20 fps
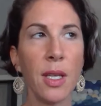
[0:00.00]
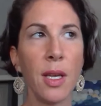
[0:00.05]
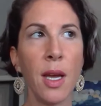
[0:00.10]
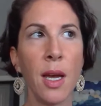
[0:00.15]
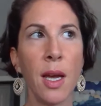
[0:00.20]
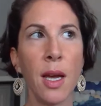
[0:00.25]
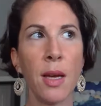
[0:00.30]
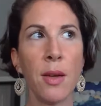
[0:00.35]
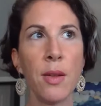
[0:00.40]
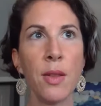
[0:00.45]

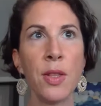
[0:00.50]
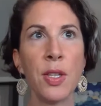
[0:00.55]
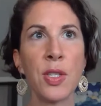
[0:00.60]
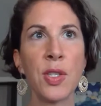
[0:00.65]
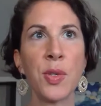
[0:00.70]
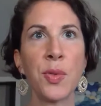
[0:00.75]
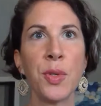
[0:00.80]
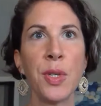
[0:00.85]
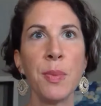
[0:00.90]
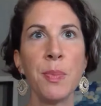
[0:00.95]
The
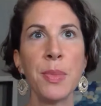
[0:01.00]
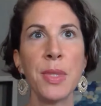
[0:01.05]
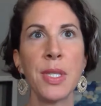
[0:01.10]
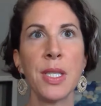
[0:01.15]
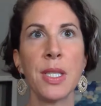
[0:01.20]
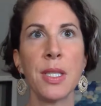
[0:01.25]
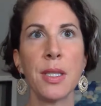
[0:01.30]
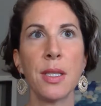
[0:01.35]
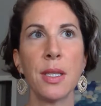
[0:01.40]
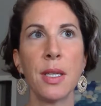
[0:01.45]

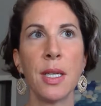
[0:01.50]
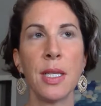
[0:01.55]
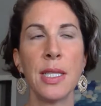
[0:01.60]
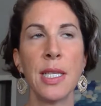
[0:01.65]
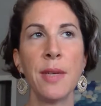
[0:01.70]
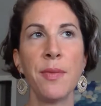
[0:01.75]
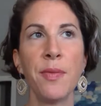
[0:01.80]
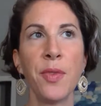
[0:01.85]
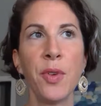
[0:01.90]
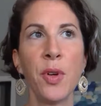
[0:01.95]
script, a
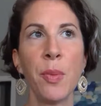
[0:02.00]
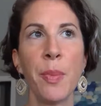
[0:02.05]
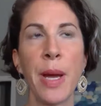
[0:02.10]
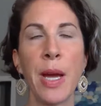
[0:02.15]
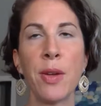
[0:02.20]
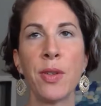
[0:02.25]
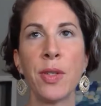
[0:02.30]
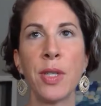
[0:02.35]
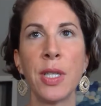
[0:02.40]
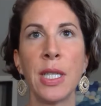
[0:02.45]
tip for a
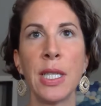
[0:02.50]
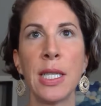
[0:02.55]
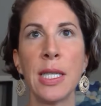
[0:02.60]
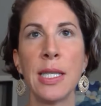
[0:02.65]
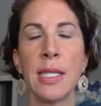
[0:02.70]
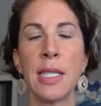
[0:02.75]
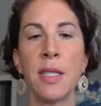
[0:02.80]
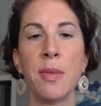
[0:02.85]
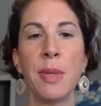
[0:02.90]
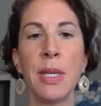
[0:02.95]
boundary
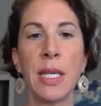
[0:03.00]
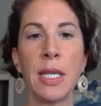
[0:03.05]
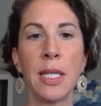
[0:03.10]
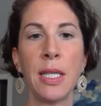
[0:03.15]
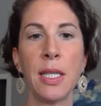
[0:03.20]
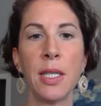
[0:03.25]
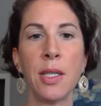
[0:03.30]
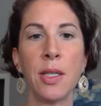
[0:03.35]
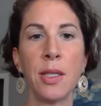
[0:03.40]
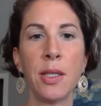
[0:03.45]
is to be
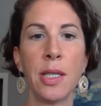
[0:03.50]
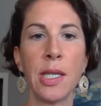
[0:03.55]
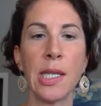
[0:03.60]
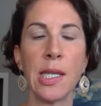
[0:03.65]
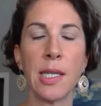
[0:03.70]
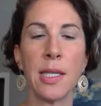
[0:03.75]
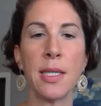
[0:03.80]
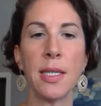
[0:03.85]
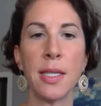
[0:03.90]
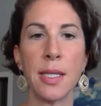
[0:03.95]
clear and
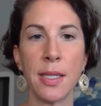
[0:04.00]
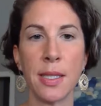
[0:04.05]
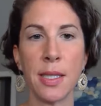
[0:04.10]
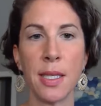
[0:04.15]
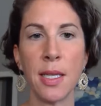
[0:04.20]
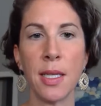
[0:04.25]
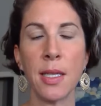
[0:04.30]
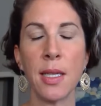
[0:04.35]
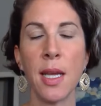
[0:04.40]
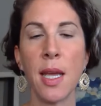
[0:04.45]

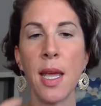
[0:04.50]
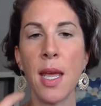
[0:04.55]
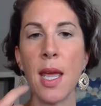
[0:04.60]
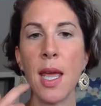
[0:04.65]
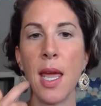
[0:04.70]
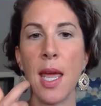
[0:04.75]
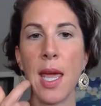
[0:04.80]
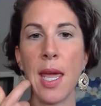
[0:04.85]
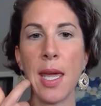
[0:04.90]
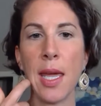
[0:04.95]
consistent.
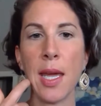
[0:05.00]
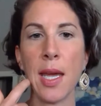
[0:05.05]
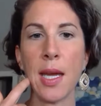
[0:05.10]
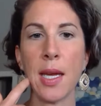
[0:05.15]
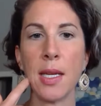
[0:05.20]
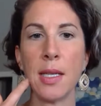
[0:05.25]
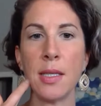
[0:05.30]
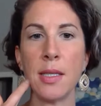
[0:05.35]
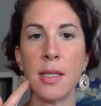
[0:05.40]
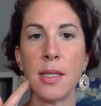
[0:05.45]

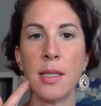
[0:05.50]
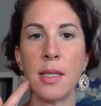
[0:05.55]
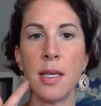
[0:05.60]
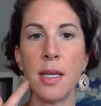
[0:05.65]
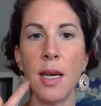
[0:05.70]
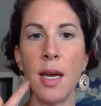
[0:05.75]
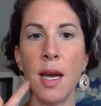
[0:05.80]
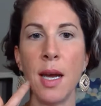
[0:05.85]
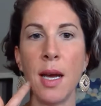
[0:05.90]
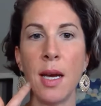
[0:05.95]
And
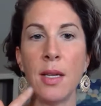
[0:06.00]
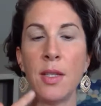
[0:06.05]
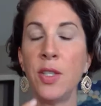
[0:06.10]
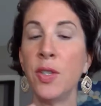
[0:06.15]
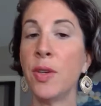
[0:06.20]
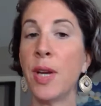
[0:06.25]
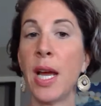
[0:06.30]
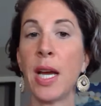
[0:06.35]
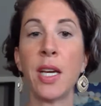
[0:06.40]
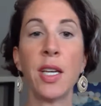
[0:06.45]

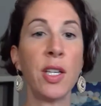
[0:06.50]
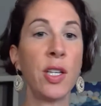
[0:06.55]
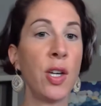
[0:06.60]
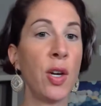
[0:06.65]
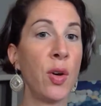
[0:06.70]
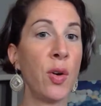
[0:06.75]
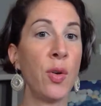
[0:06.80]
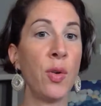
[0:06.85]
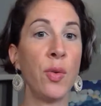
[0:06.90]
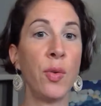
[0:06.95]
you're not going to
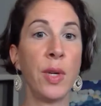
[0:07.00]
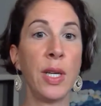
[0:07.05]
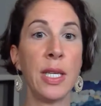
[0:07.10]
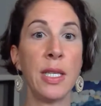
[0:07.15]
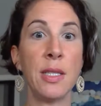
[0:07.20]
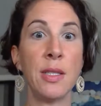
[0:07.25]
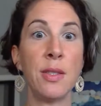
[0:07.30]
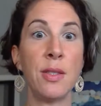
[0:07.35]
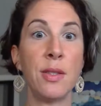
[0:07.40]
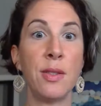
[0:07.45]
go
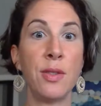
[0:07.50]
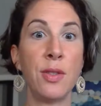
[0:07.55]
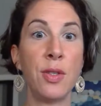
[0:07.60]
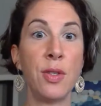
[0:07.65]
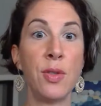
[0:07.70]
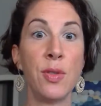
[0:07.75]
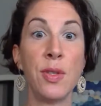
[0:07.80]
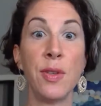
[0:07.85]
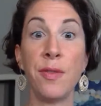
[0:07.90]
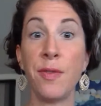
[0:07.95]

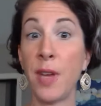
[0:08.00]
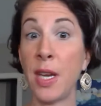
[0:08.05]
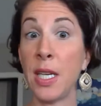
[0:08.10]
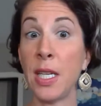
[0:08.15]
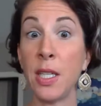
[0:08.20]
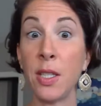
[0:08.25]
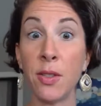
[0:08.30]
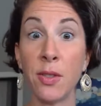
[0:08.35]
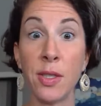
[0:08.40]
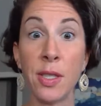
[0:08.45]
into
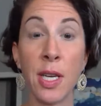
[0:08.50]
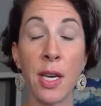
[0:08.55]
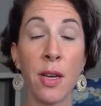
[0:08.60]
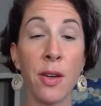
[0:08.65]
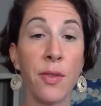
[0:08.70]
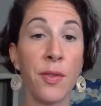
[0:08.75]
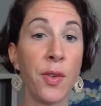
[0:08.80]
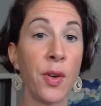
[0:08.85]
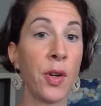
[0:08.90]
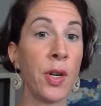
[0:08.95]
defending
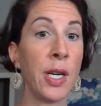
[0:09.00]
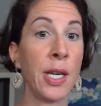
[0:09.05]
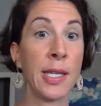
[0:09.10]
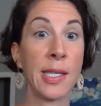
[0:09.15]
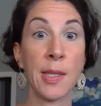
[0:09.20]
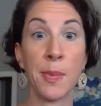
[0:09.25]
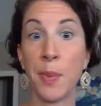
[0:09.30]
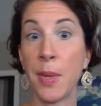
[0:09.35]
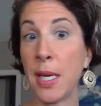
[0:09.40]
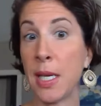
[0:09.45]
yourself or
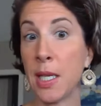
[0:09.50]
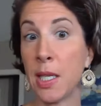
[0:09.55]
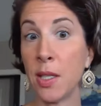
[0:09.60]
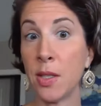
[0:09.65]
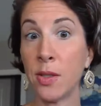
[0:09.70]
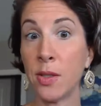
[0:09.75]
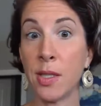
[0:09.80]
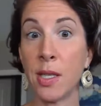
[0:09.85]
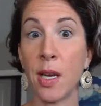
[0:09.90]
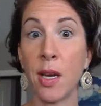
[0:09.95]
explaining
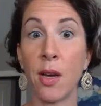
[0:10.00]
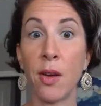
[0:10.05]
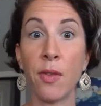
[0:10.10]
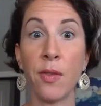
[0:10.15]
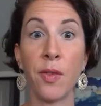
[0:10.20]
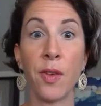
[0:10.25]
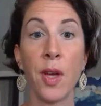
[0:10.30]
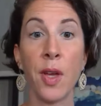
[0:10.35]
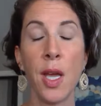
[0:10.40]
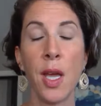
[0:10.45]

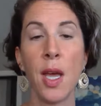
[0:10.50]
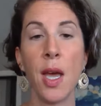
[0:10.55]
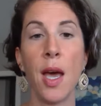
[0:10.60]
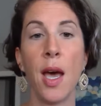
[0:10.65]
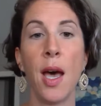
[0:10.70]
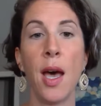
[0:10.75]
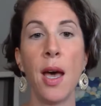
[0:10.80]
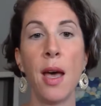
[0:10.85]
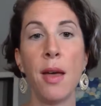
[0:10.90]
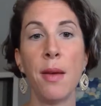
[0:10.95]
yourself.
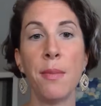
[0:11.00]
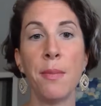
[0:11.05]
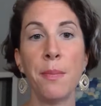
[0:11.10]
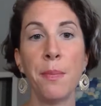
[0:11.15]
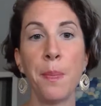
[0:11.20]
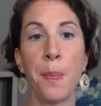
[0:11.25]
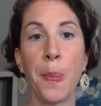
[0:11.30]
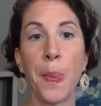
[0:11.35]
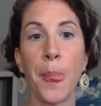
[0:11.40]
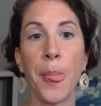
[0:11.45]

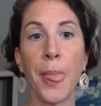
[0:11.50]
And